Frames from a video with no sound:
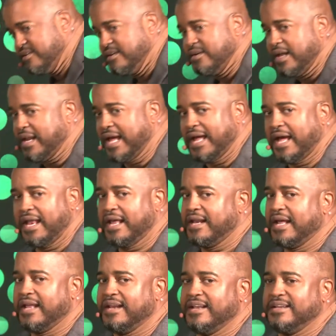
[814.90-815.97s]
And,
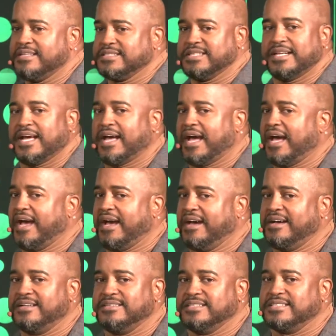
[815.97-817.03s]
and, and listen, I, I,
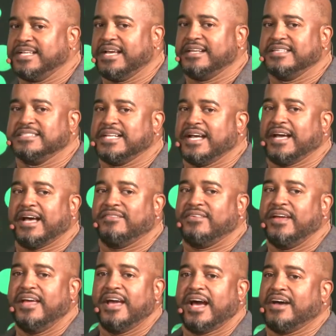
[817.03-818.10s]
understand. Listen, I,
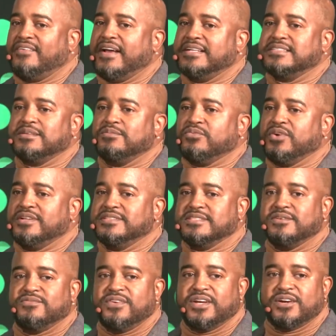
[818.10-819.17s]
have I've had some really
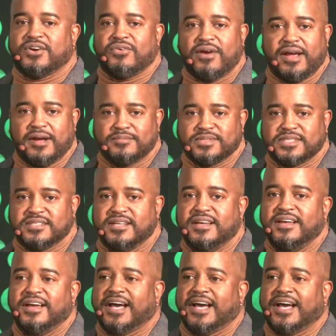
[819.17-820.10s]
severe cramps.